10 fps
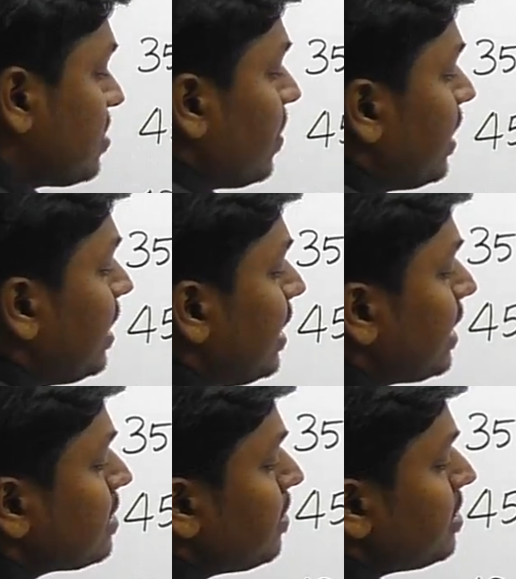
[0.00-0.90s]
So Indian
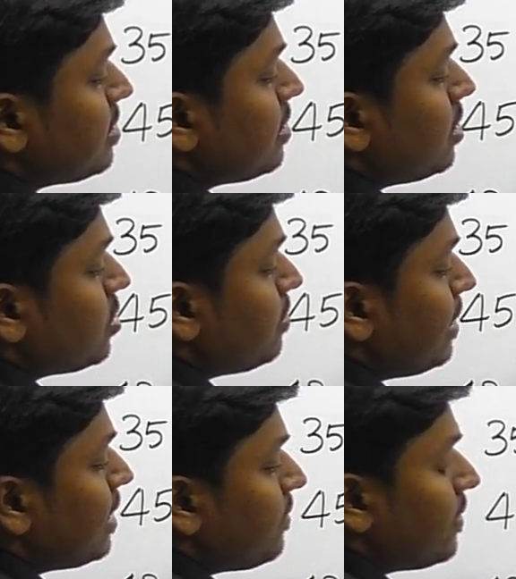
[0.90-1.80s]
Express should
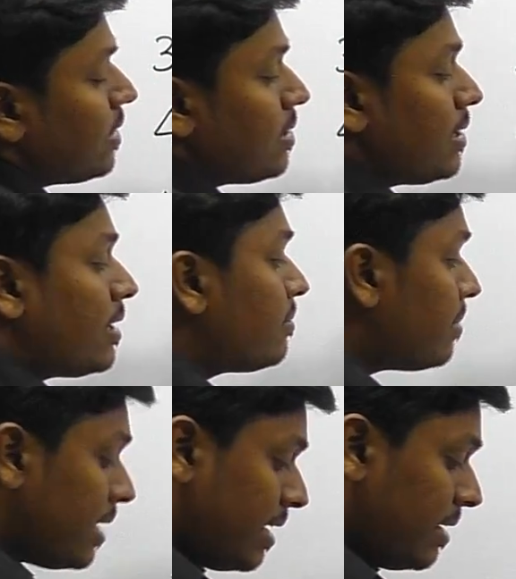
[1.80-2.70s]
be definitely read
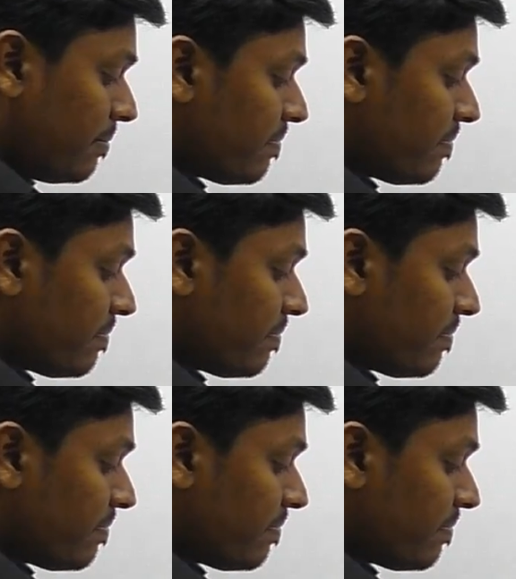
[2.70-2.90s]
by E.